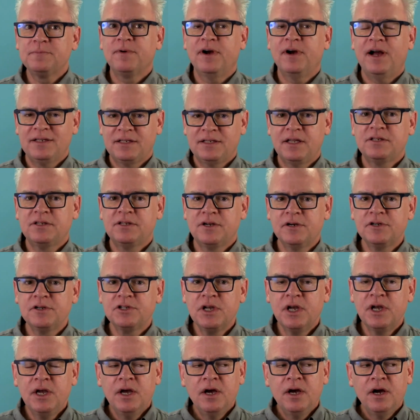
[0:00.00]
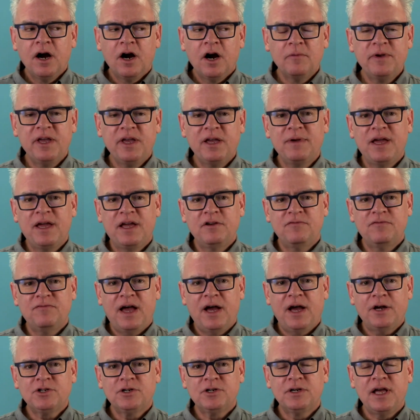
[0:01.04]
processors are being
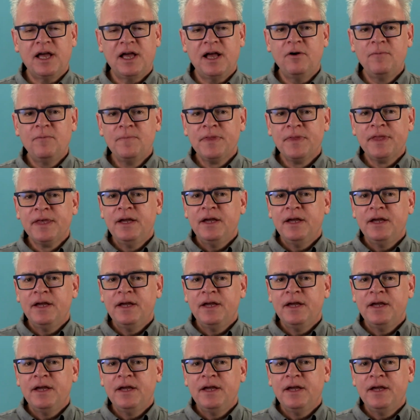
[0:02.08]
manufactured now.